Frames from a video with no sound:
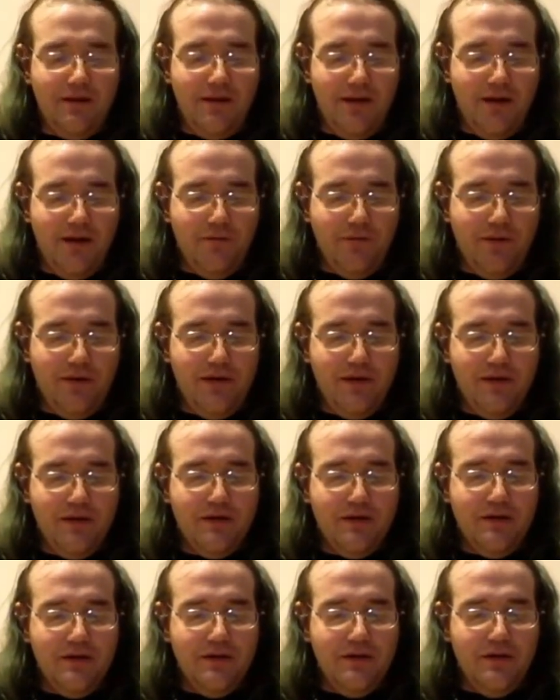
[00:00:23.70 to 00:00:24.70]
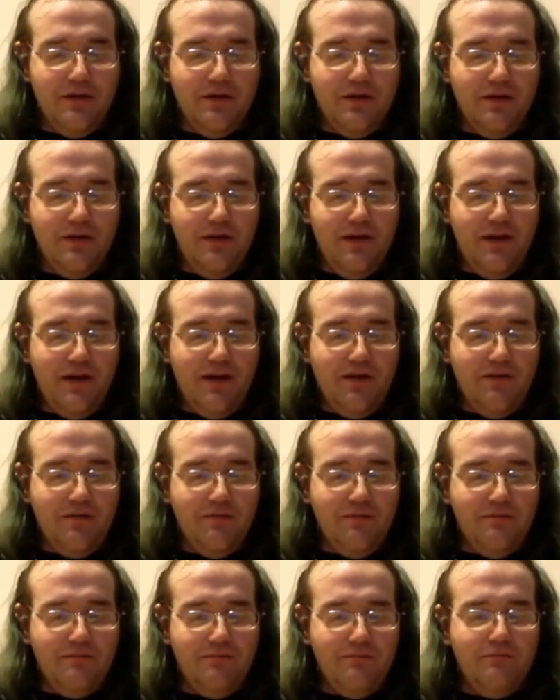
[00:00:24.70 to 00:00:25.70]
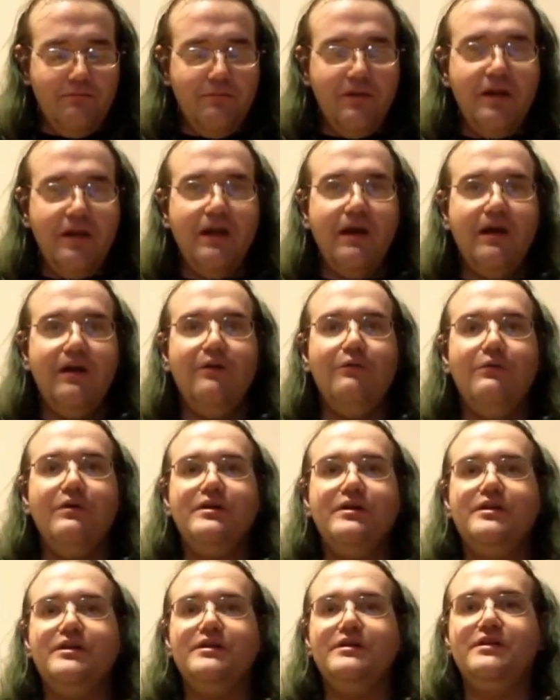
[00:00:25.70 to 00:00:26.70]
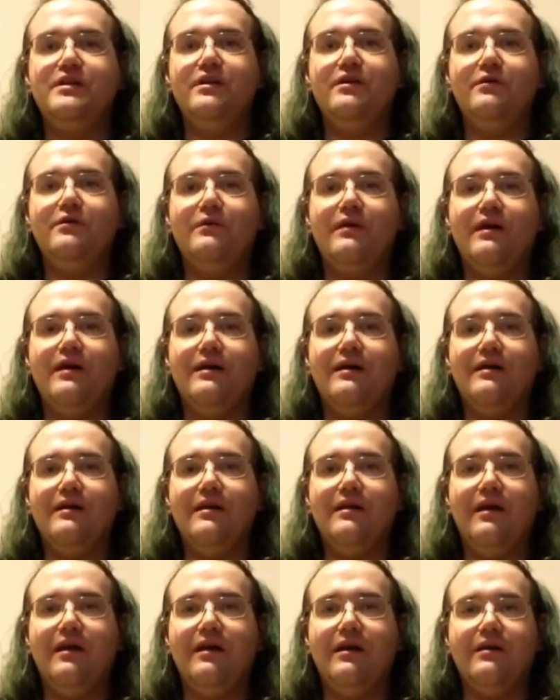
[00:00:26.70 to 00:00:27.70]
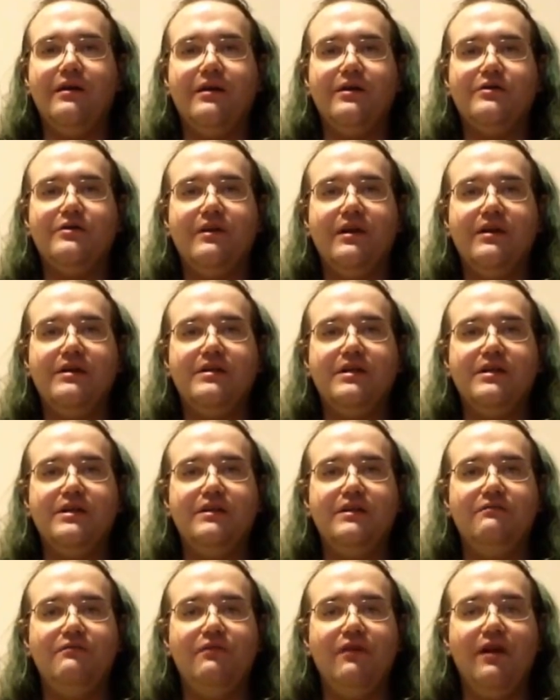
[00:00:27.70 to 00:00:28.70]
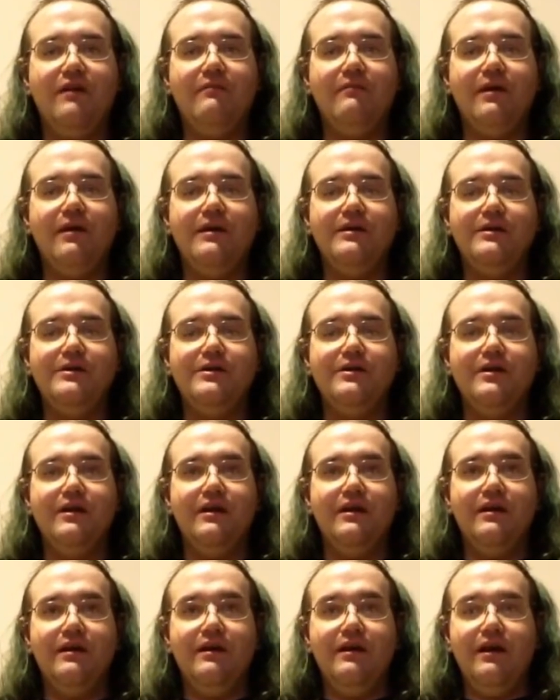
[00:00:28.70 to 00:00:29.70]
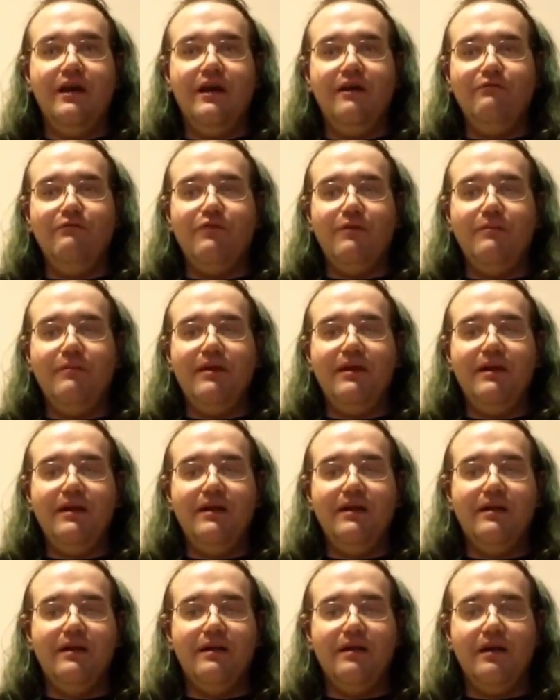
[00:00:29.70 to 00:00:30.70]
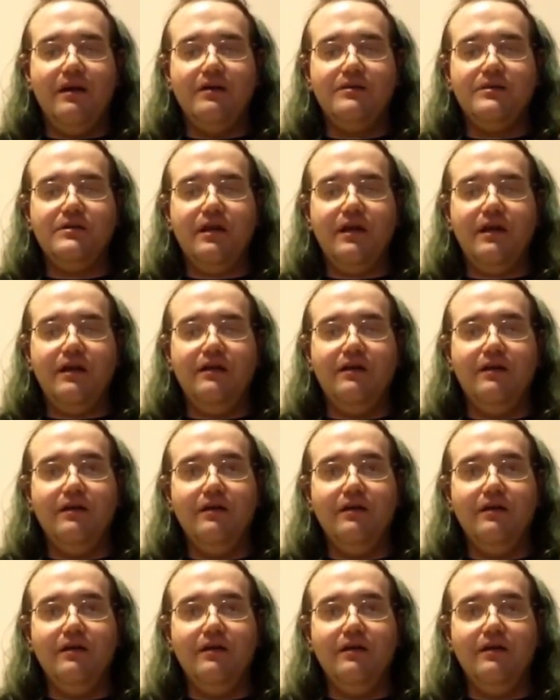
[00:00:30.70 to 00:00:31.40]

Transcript: Anyway, yeah. Me Air wishes you uh, good luck on your transition very much. And for me, I say,